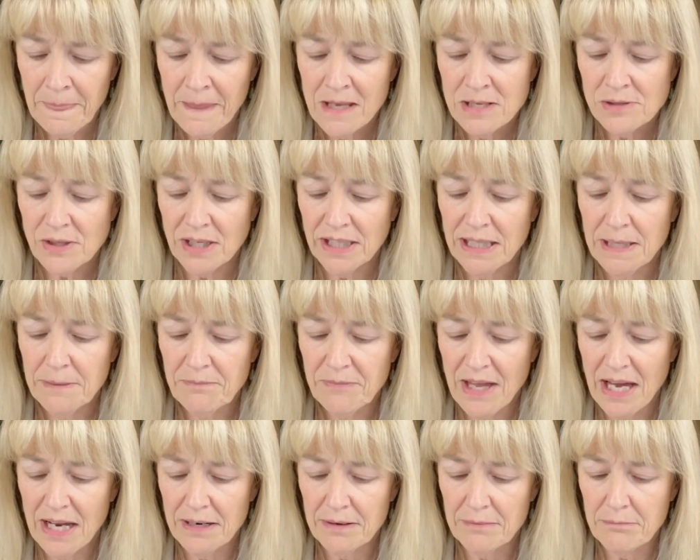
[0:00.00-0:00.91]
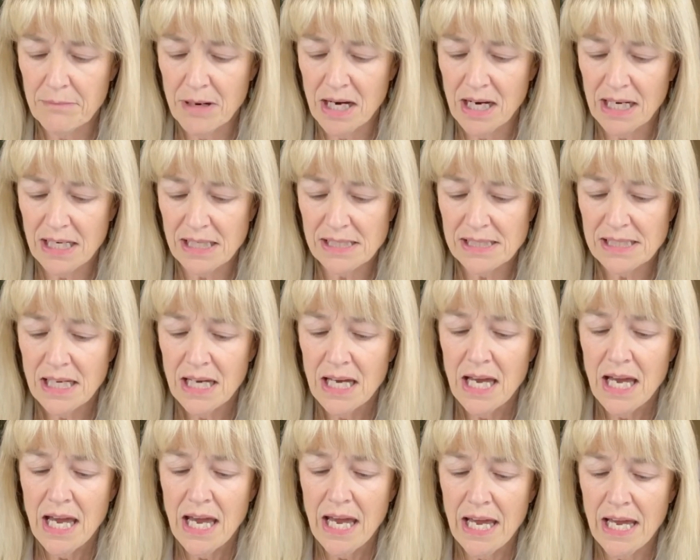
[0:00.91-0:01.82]
So I keep that in mind,
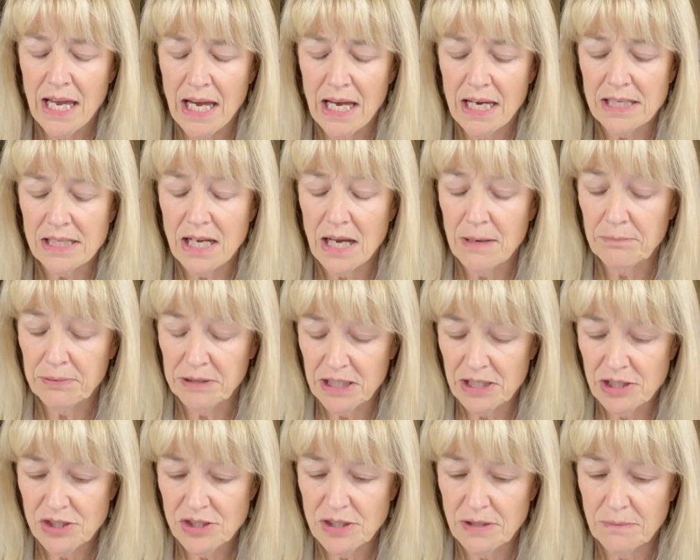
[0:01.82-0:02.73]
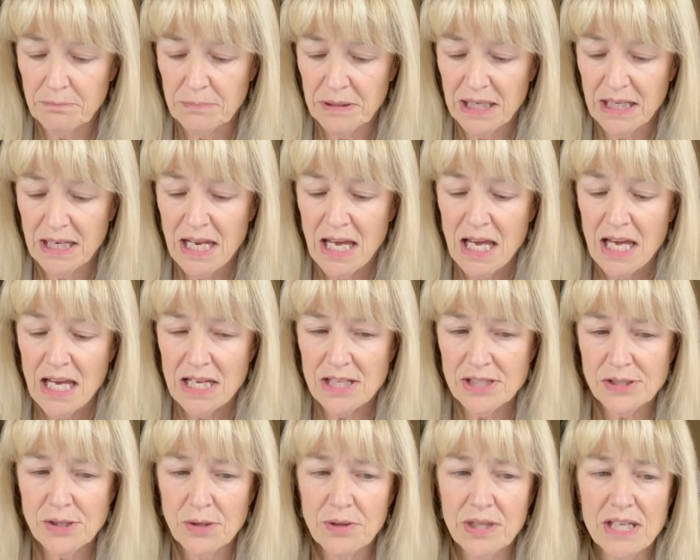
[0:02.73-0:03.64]
and plus shipping.
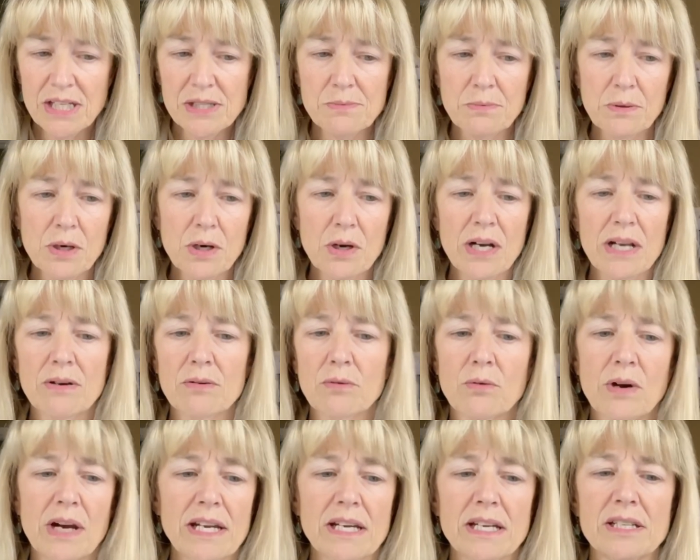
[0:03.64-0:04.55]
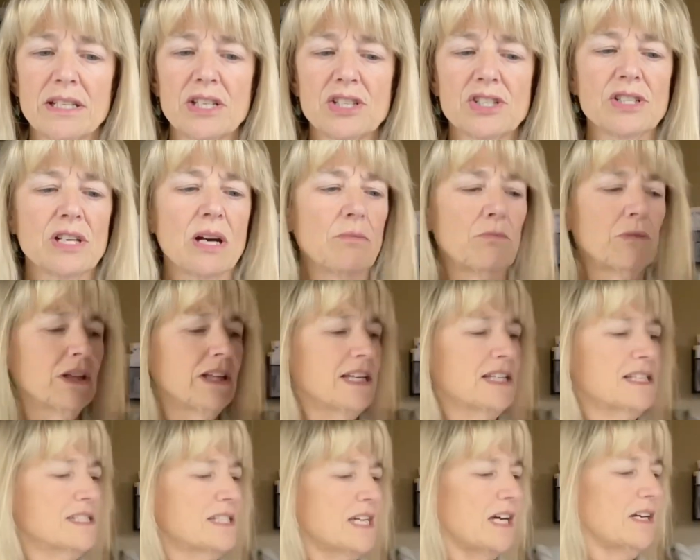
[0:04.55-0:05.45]
And so these were in great condition. I'm really
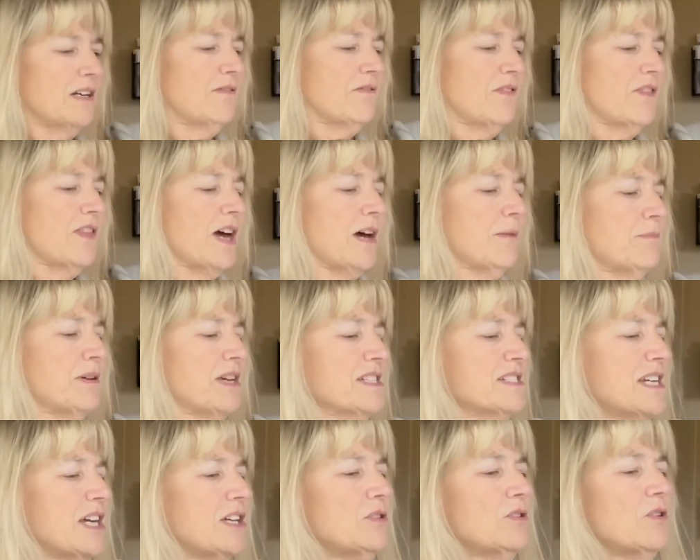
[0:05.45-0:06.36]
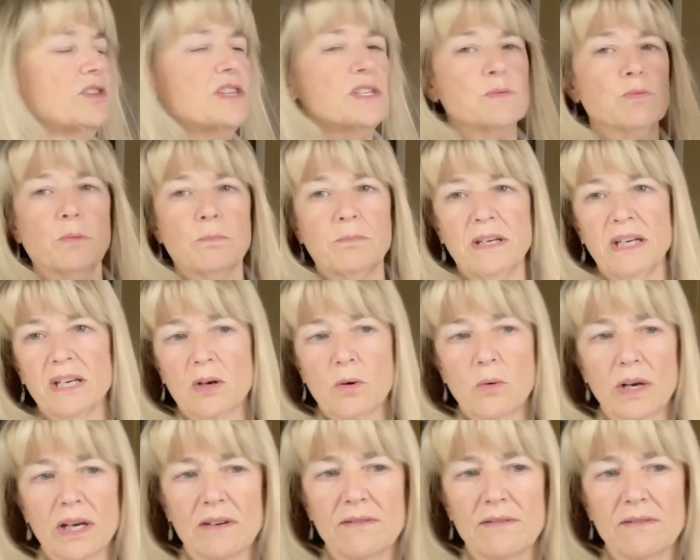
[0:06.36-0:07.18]
excited for that because I know this will be a quick